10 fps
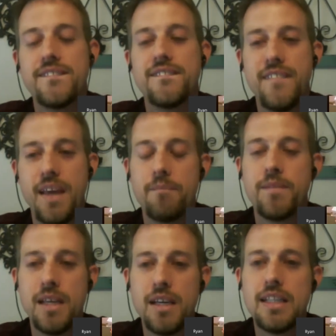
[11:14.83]
Yeah,
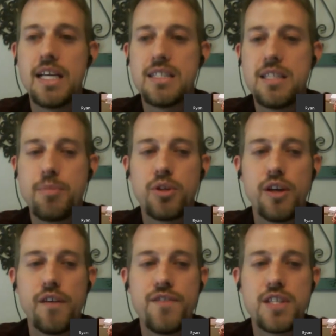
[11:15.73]
and that's typically
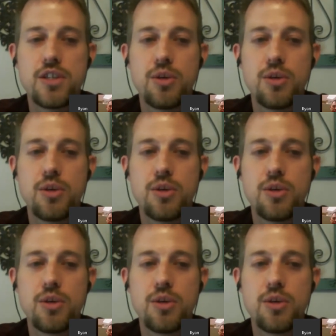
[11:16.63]
a physical